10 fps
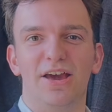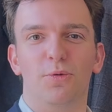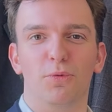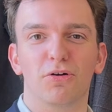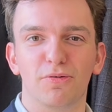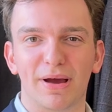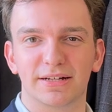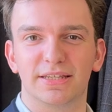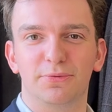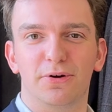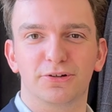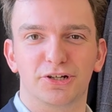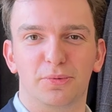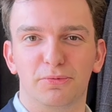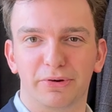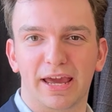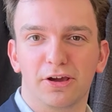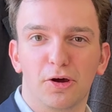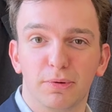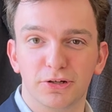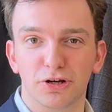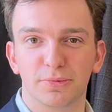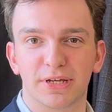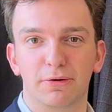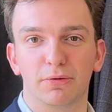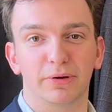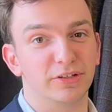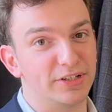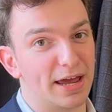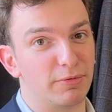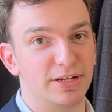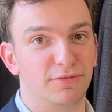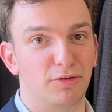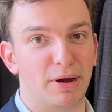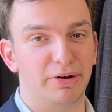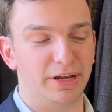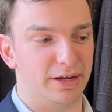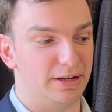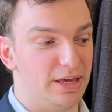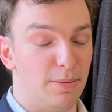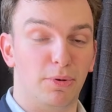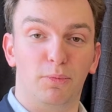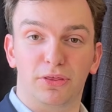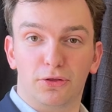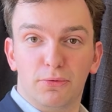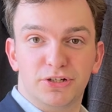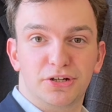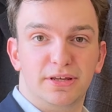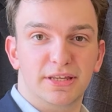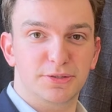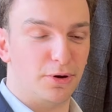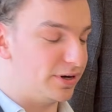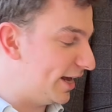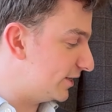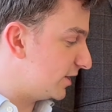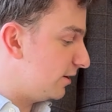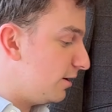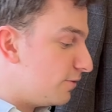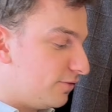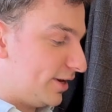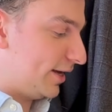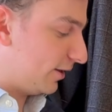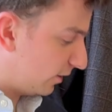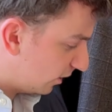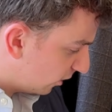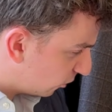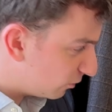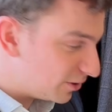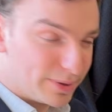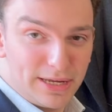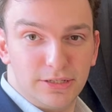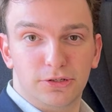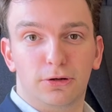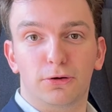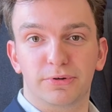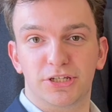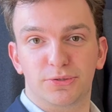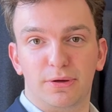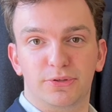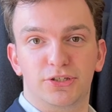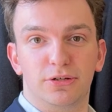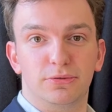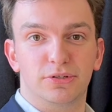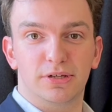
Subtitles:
Welcome back to the workshop. We're getting a couple of jobs out to get ready for America, but we thought we'd show you this one. It's a lovely three-piece glorious 12th suit.